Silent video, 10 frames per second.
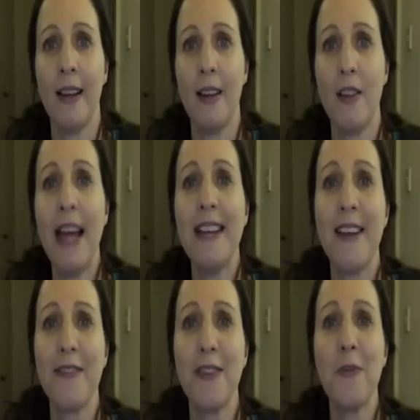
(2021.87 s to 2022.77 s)
Then,
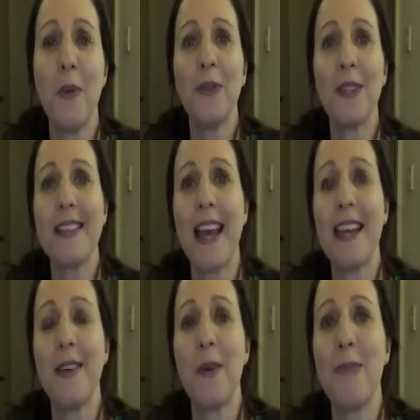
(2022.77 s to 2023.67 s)
if you want to
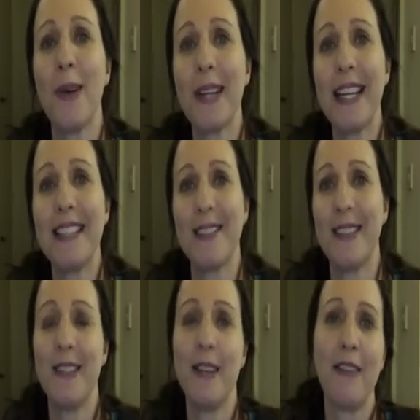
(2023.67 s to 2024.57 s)
take your blogging to a
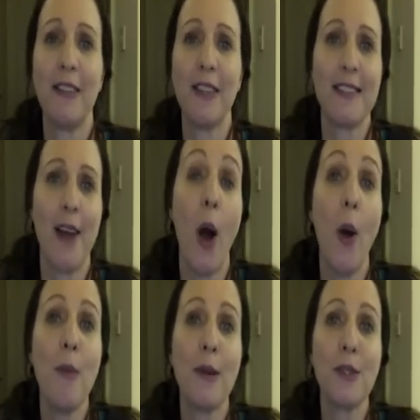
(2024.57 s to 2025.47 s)
new level, there's a
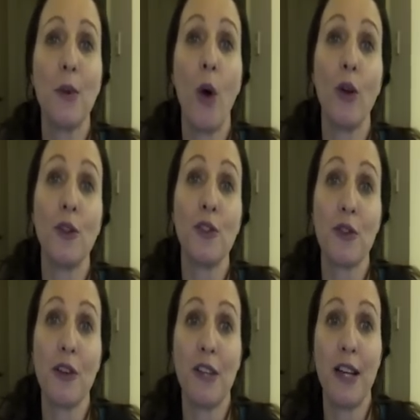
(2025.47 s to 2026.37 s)
whole module on
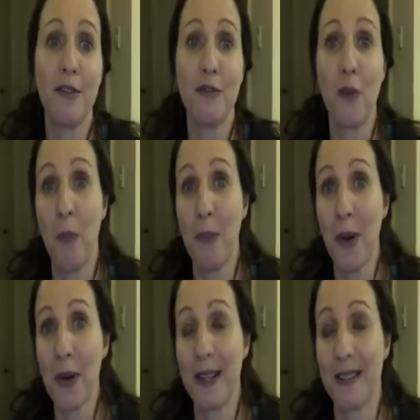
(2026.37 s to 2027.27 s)
Scrivener for
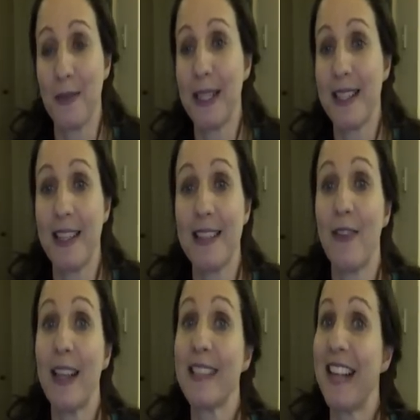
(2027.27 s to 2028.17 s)
bloggers, which is
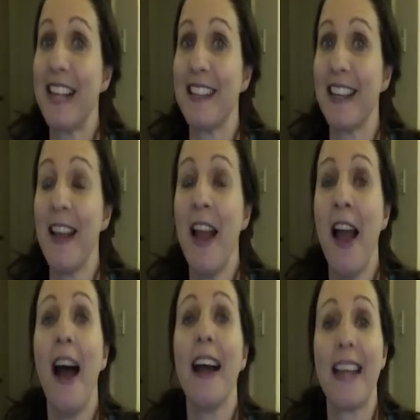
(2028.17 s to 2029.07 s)
fascinating.
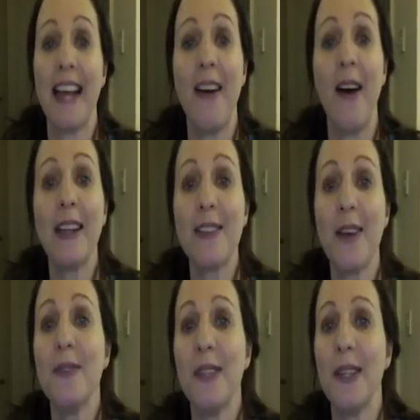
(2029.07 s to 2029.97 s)
Again, I
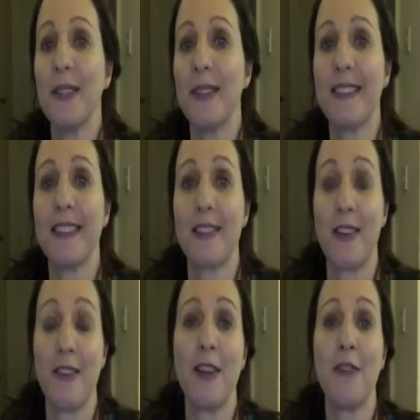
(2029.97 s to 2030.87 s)
don't use
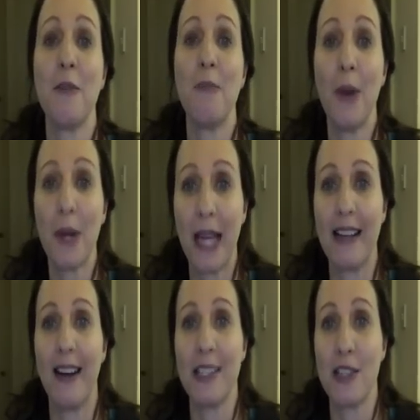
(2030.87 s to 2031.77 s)
Scrivener for
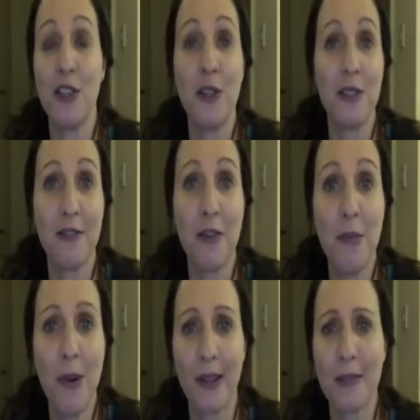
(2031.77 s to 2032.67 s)
blogging, I just use it for
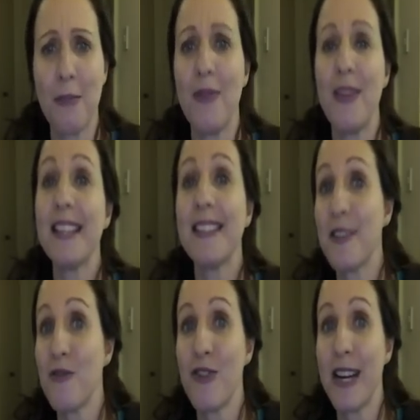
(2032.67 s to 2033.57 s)
books, but this
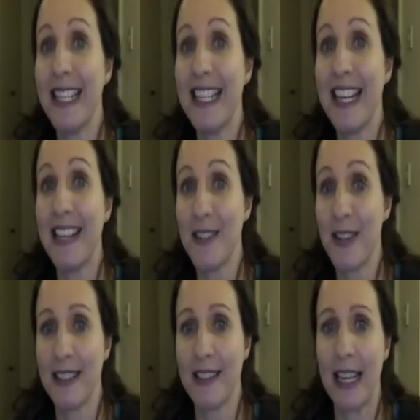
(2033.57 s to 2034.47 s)
is really
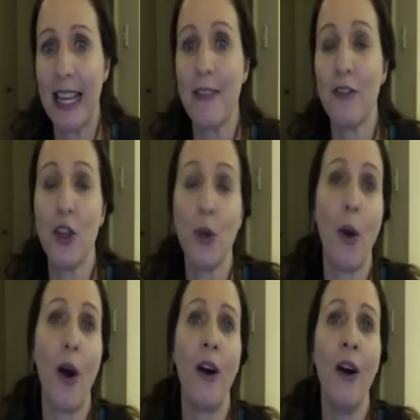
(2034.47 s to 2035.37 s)
interesting if you
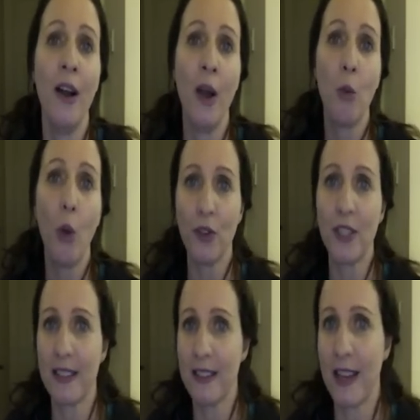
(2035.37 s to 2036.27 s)
are
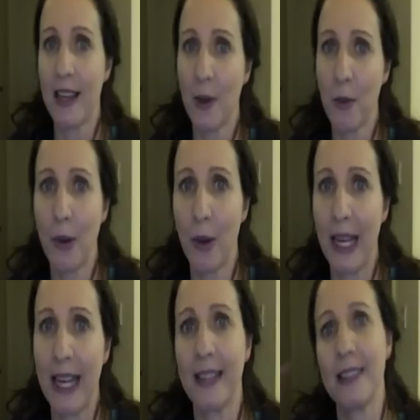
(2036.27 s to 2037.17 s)
wanting to take your
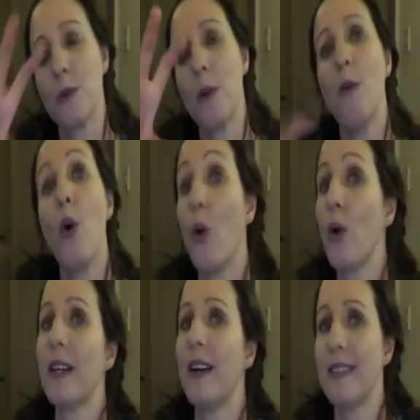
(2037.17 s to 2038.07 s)
blogging to a more
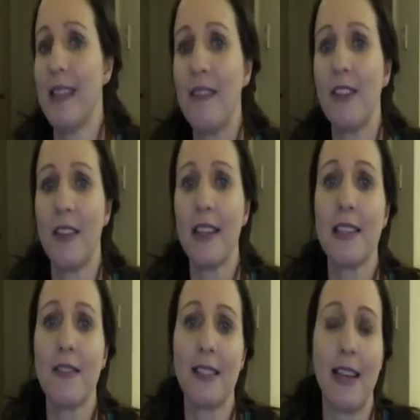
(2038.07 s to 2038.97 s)
organized level. I think
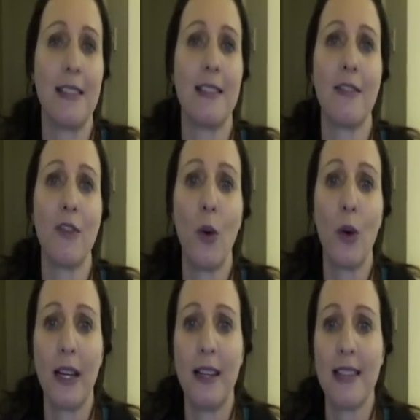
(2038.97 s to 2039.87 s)
it's fantastic for
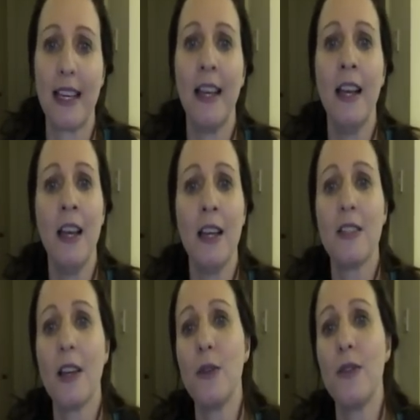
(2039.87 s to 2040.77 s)
organizing.
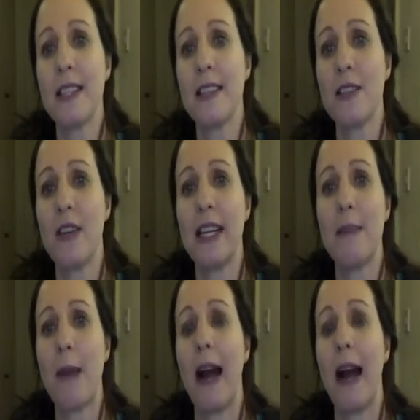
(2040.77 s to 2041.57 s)
So this is really about